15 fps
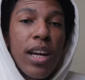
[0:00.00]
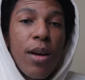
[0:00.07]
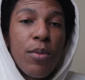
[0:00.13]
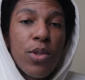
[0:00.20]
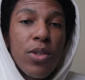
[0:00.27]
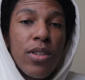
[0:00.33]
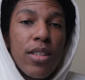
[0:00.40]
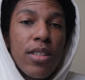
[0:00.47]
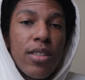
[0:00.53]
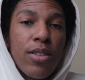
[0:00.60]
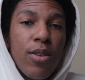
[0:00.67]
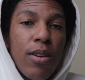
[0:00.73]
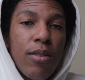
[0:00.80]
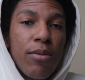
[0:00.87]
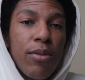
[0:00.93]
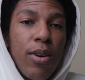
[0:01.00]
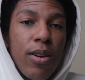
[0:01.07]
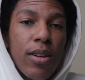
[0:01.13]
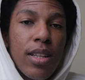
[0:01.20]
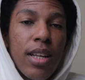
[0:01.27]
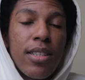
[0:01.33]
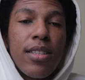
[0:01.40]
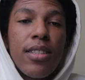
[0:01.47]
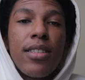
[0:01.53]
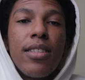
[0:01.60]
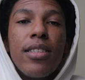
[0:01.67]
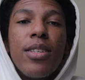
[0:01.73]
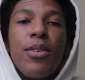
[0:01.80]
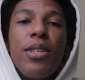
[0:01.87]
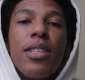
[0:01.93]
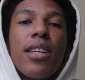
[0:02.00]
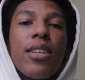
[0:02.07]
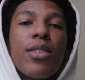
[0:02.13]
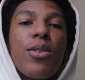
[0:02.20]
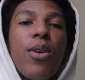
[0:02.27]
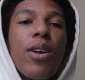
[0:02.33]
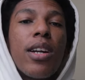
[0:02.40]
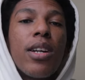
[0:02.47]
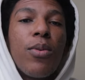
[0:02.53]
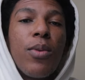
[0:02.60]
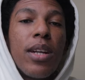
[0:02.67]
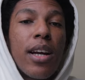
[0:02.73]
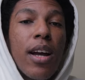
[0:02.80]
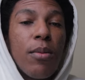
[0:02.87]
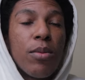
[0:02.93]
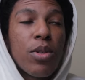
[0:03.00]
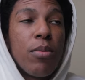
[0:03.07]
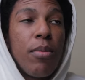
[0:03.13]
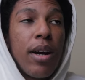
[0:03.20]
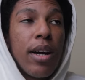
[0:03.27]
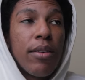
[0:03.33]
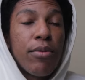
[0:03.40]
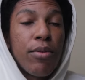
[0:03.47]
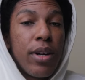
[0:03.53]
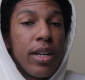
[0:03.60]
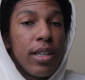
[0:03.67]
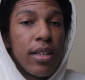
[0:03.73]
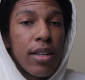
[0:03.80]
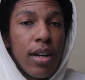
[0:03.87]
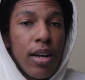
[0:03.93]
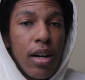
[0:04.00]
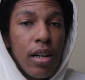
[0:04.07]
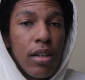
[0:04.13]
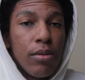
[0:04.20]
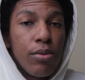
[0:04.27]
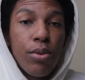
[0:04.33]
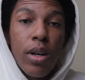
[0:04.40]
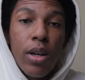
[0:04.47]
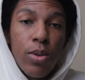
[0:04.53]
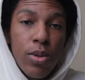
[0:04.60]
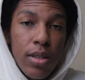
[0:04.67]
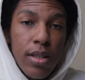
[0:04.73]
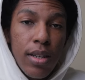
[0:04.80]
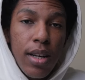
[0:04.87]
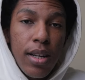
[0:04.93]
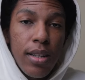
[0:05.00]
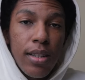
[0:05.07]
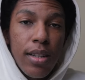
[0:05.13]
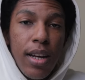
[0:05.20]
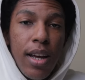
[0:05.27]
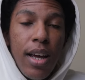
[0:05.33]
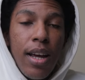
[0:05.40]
it comes to This Is Not a Vlog, that's just the series I started when it comes to my friend Fuego Santana.